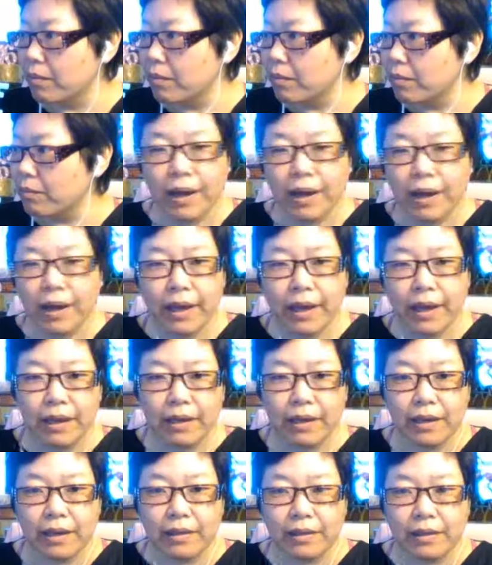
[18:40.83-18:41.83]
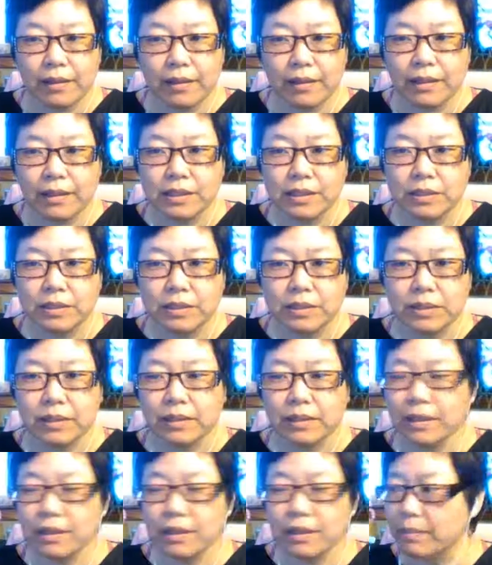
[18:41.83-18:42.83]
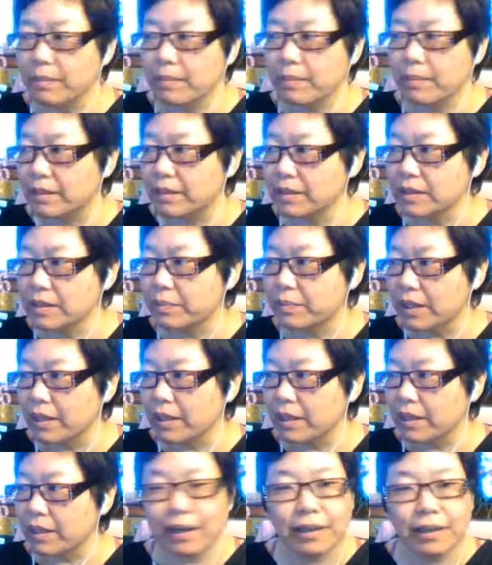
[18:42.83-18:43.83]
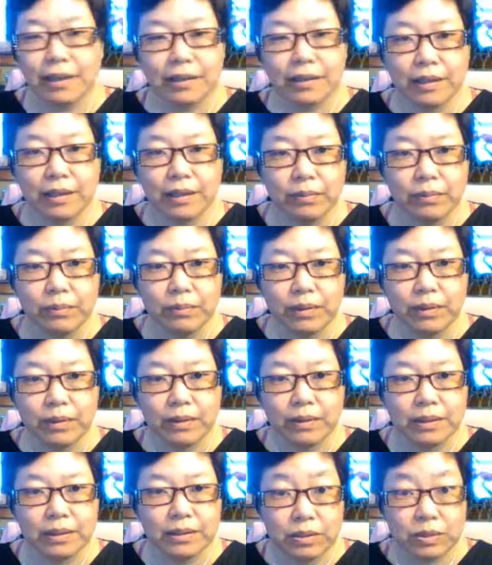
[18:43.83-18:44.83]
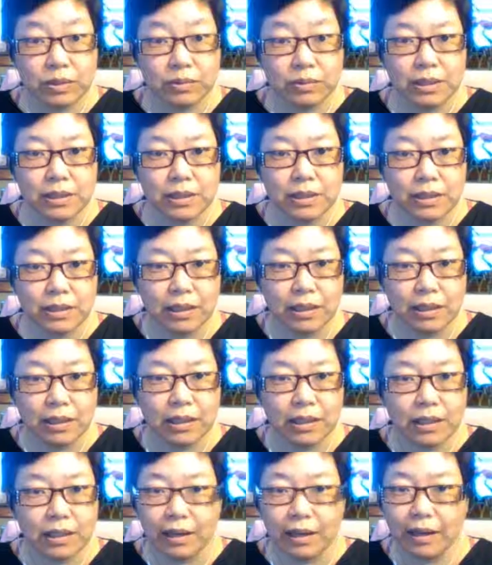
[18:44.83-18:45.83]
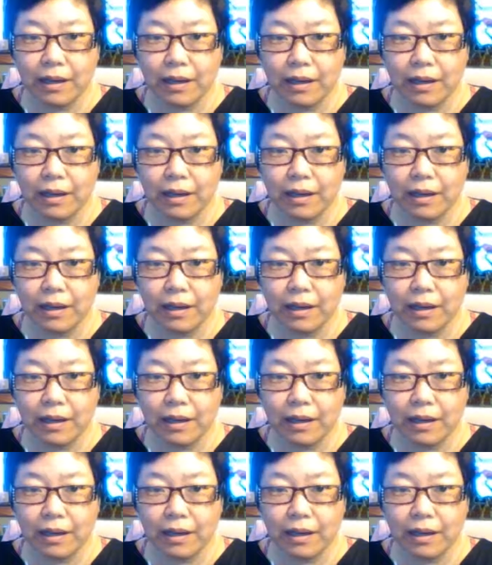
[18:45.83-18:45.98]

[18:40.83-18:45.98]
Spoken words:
Why this one came out this big and the other one is so teeny tiny, I don't know.